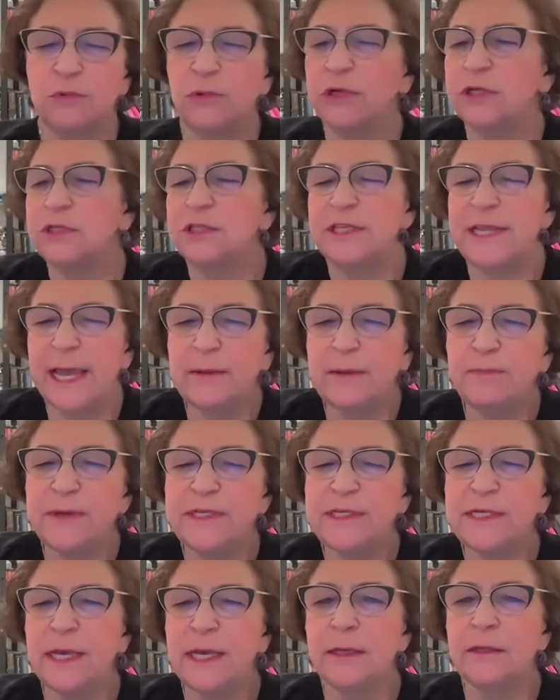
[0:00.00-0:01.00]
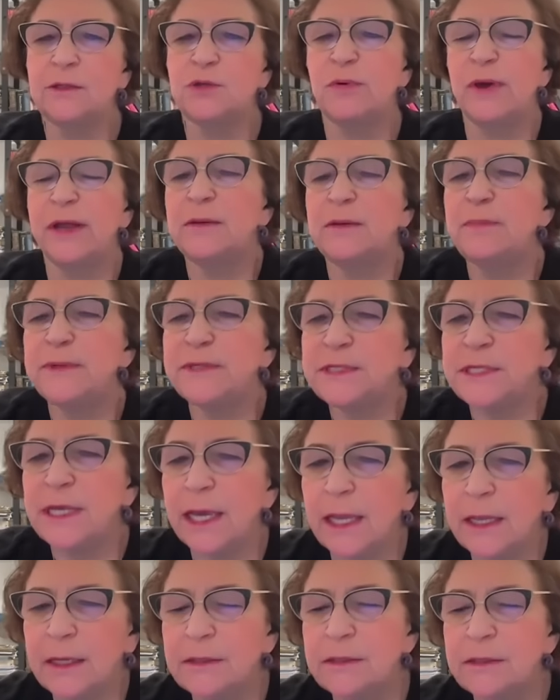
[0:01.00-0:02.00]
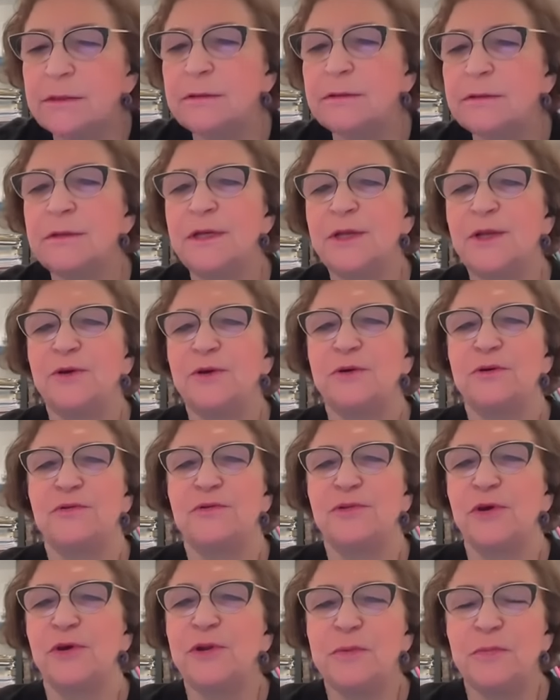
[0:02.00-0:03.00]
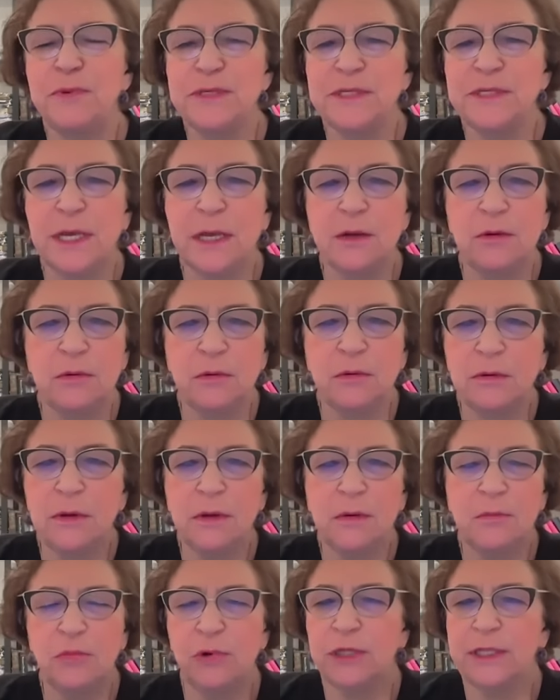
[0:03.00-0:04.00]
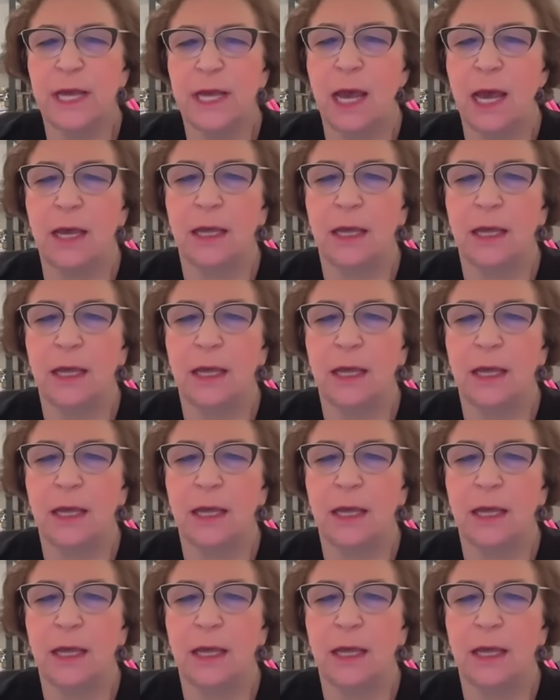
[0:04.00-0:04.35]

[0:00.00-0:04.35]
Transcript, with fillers: what, 10%, 20%, you know, 30%? What are